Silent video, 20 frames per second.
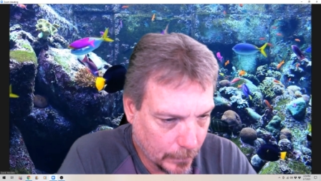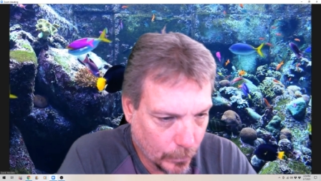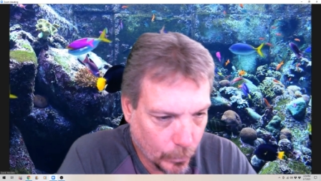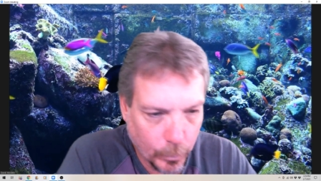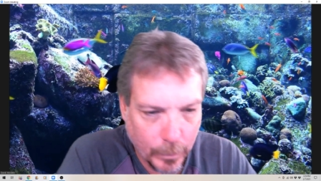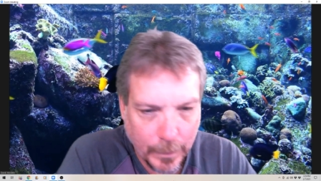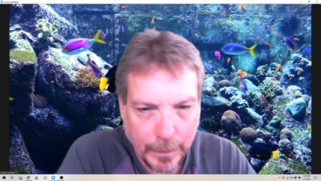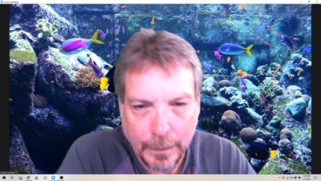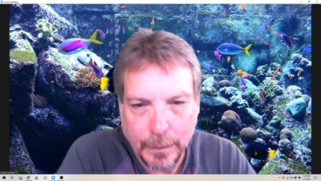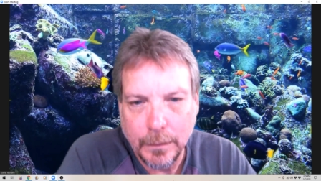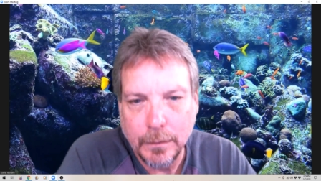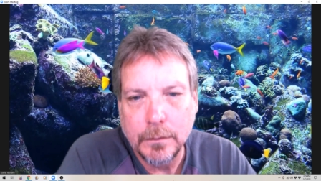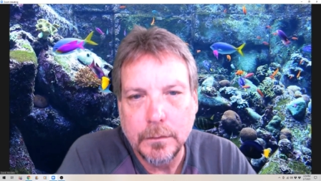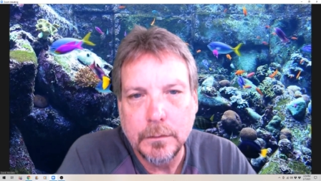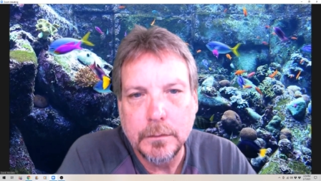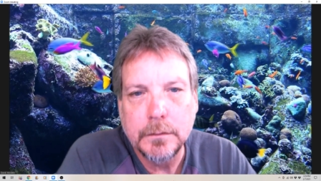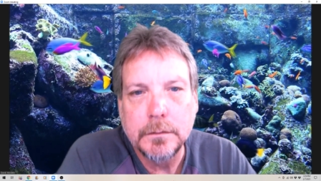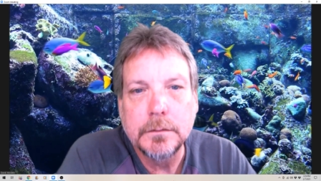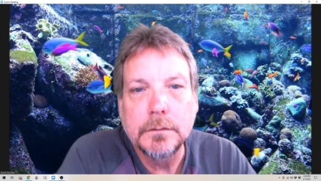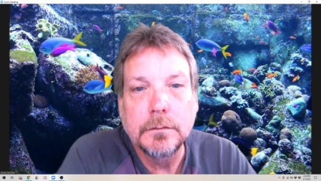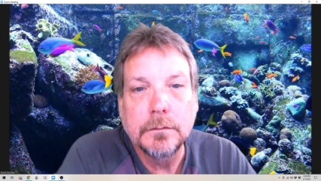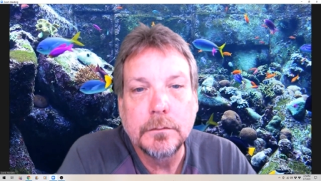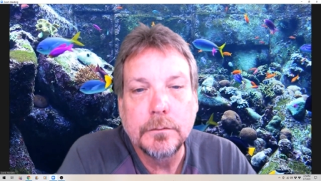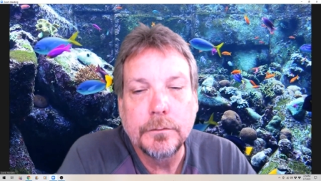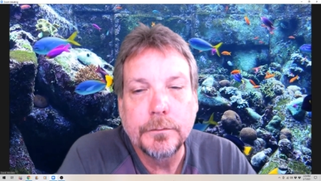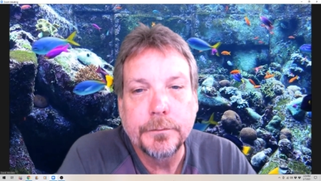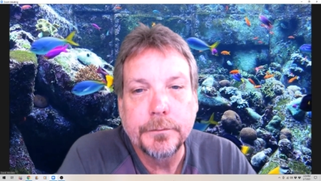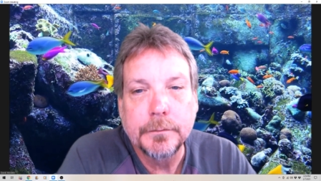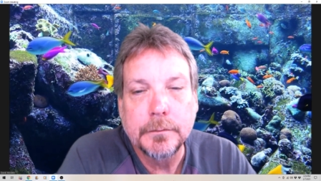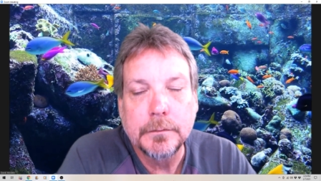
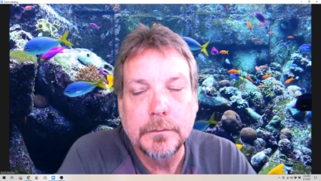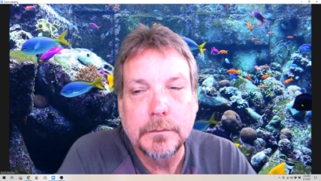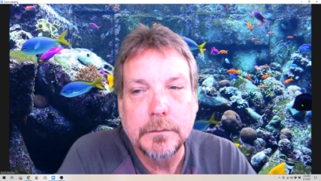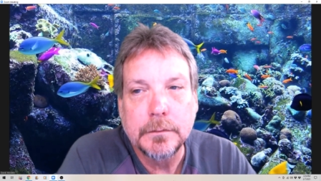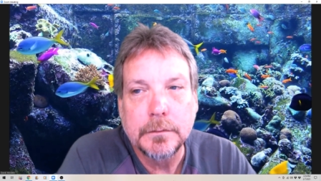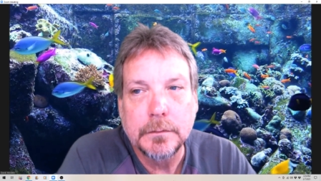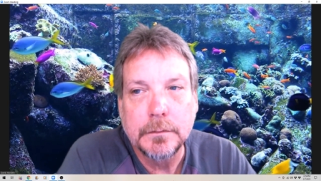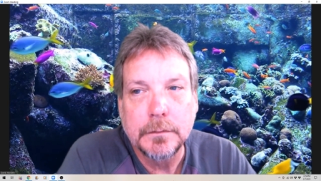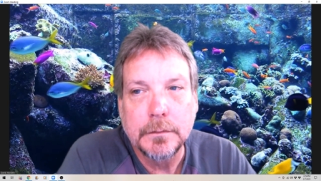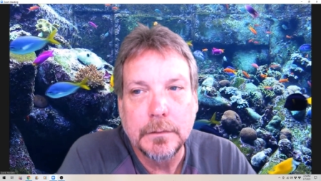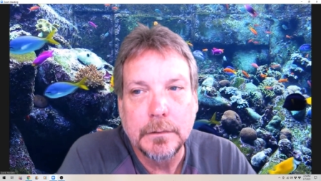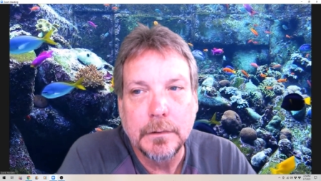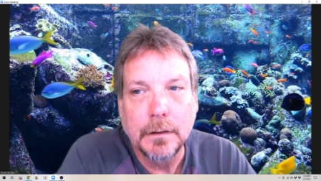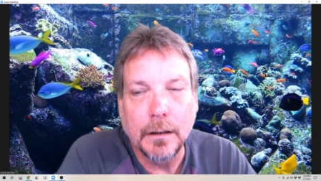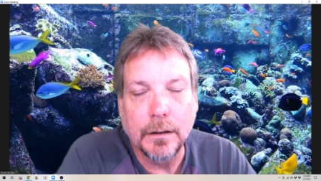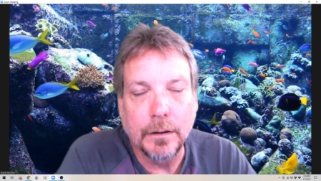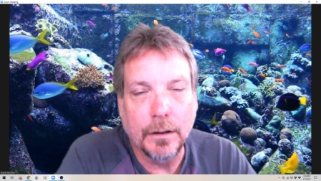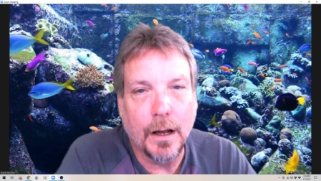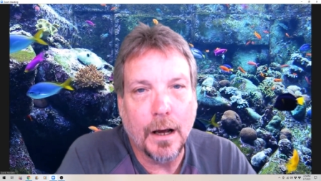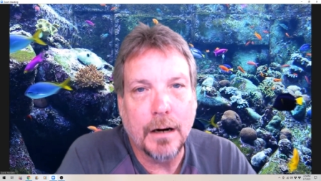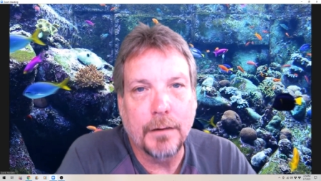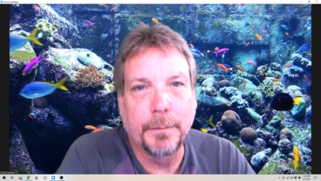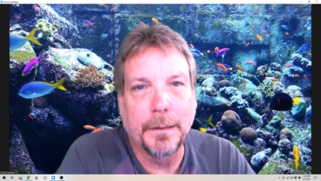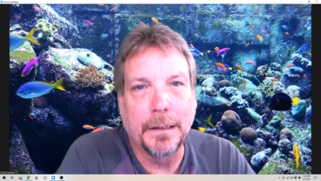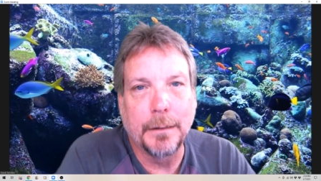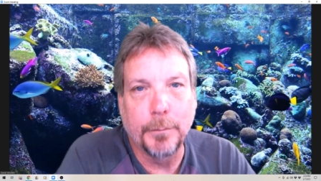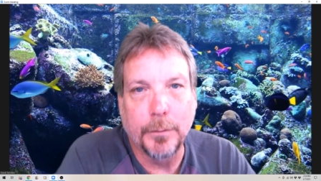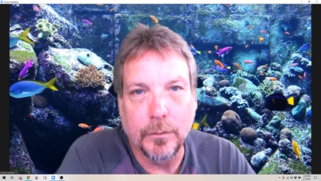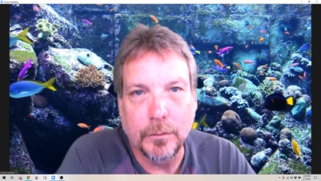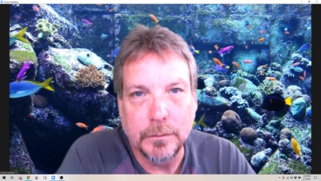Well, a lot of
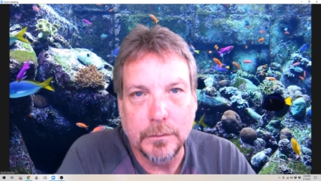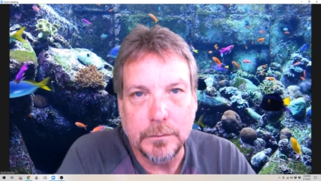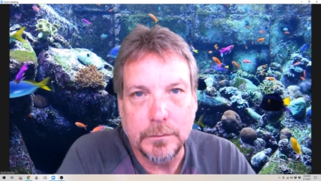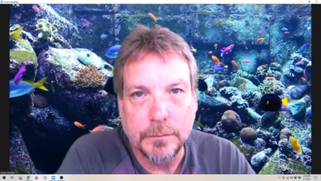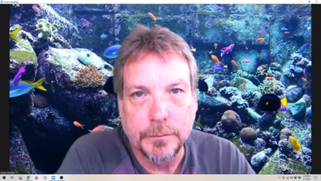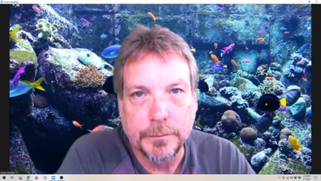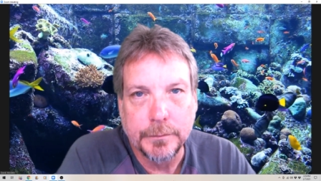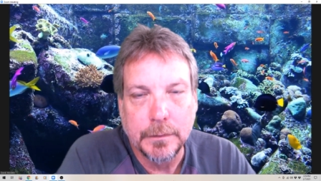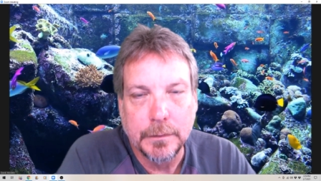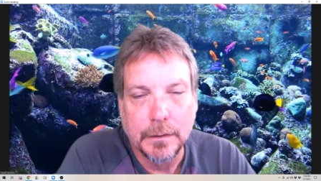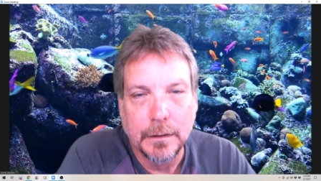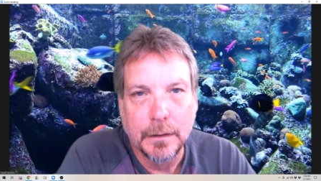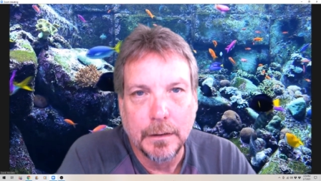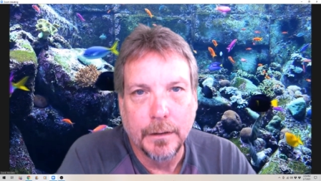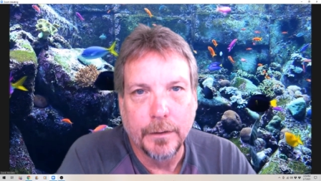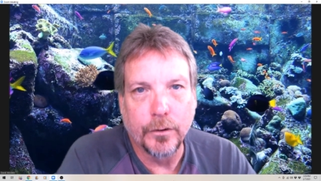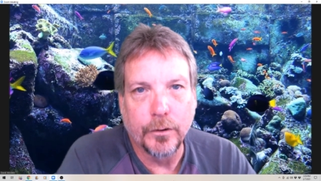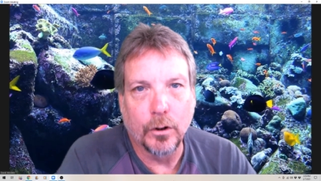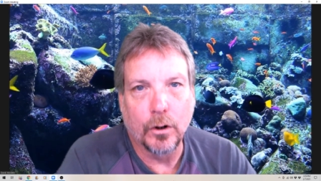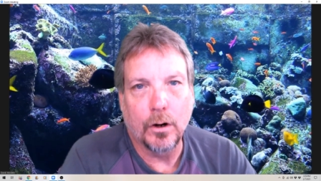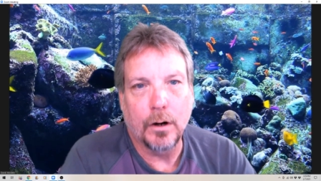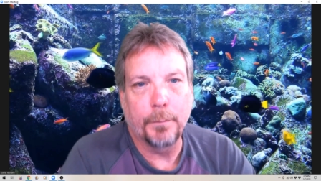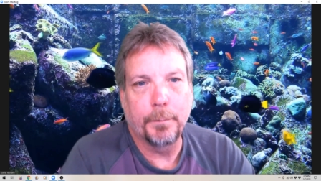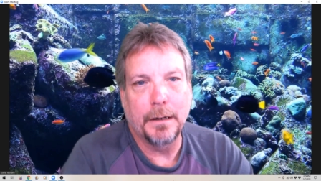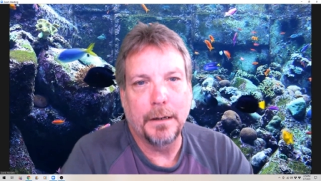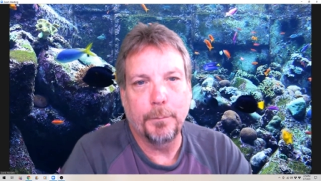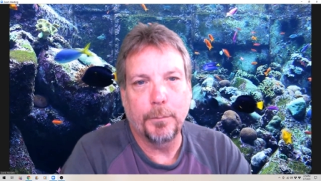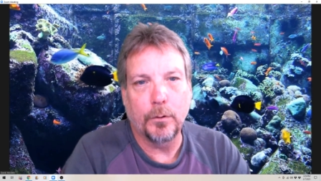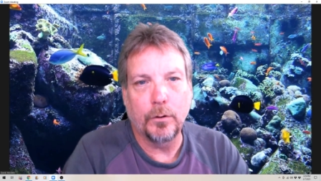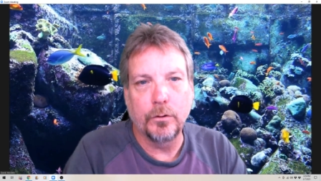people. There are
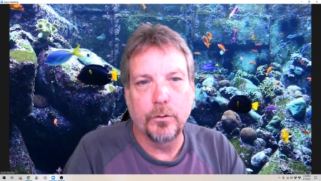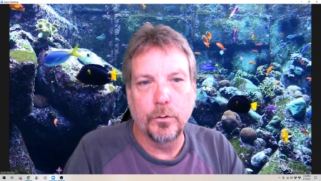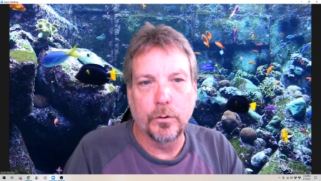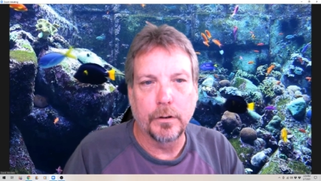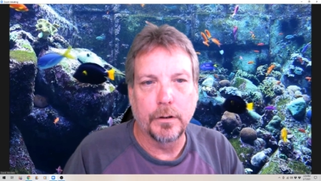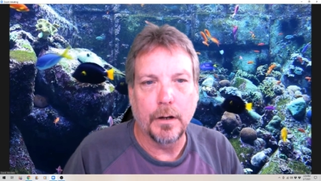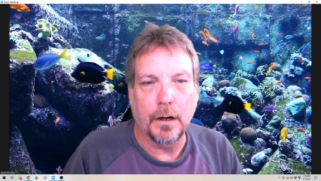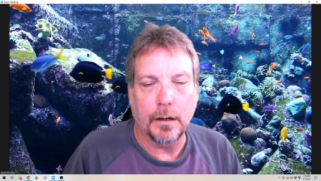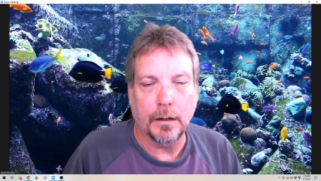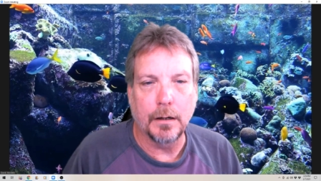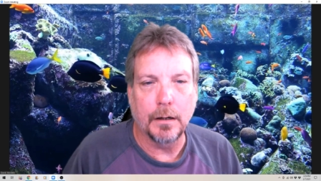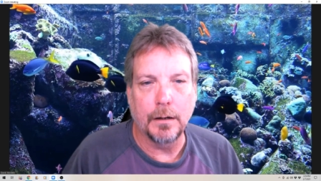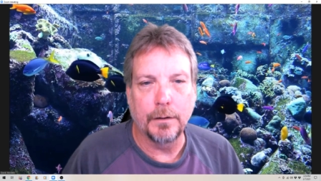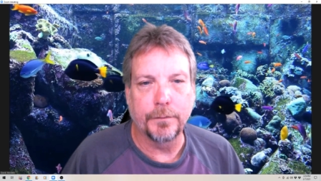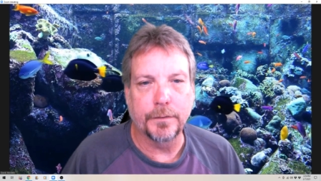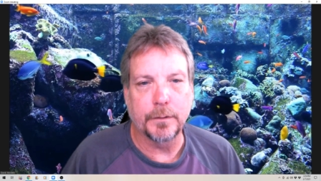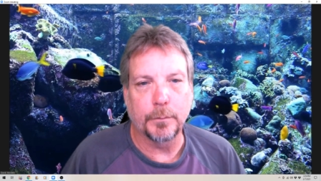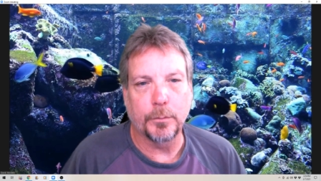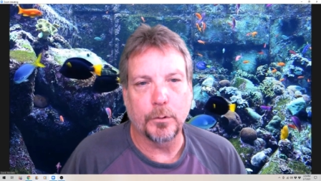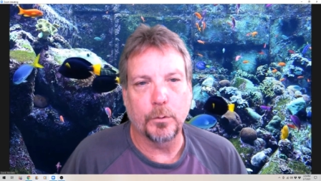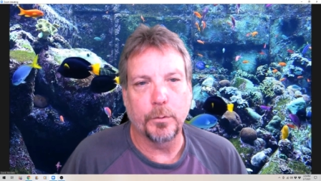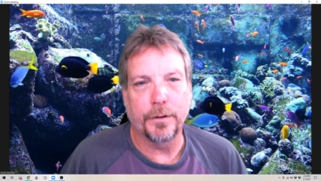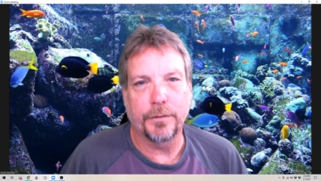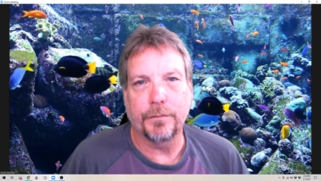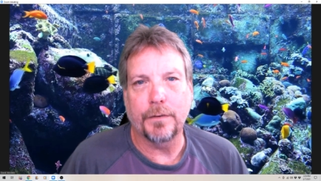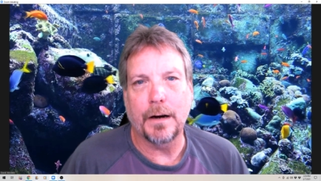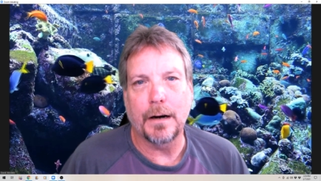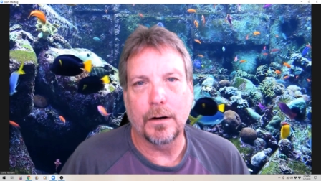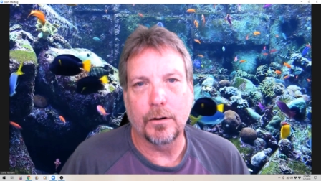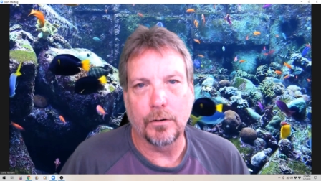people who are not comfortable with
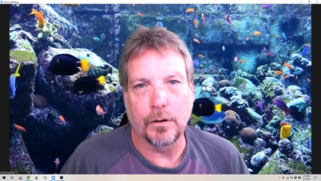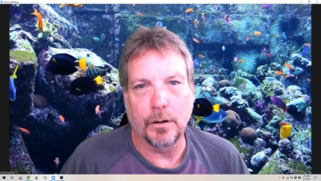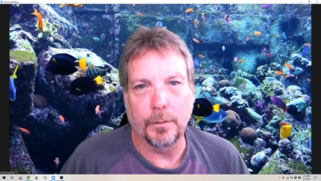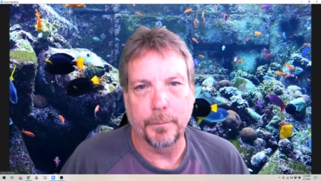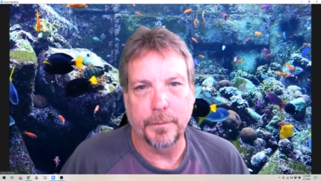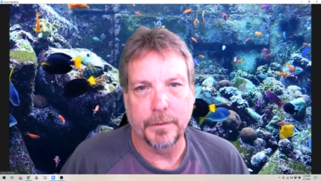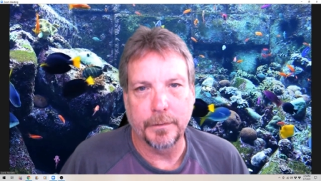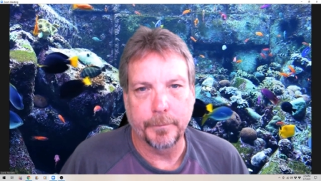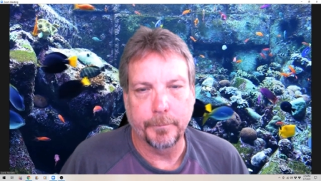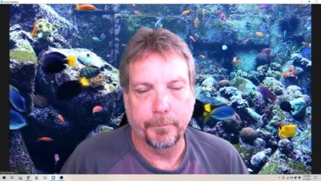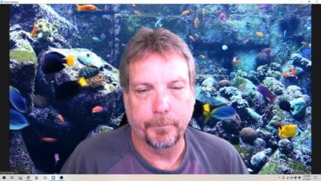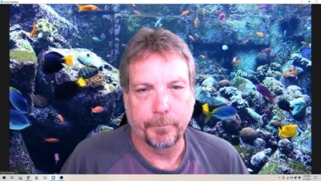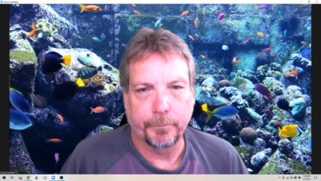firearms.